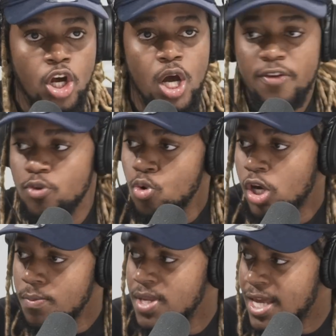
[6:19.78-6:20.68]
Now, if
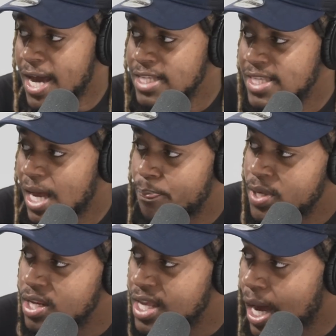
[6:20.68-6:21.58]
you come in here and say, a
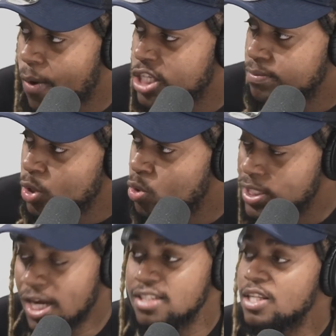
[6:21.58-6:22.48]
pitney and watch
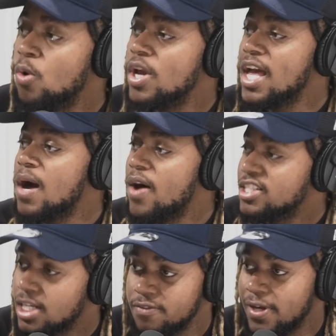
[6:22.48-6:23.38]
blues, you're going to say, oh yeah, I
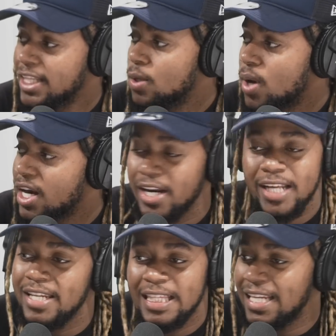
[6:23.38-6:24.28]
watch chat for that.
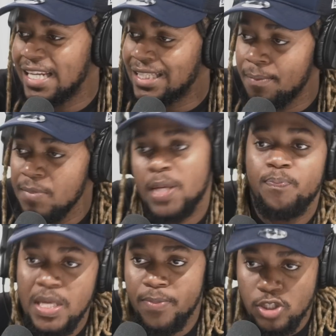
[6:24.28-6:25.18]
One, that, that, that a
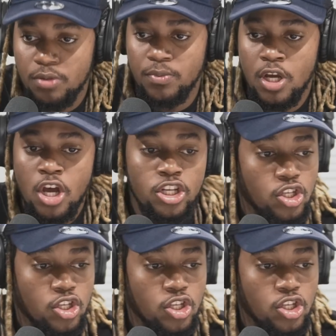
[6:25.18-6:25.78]
big people something.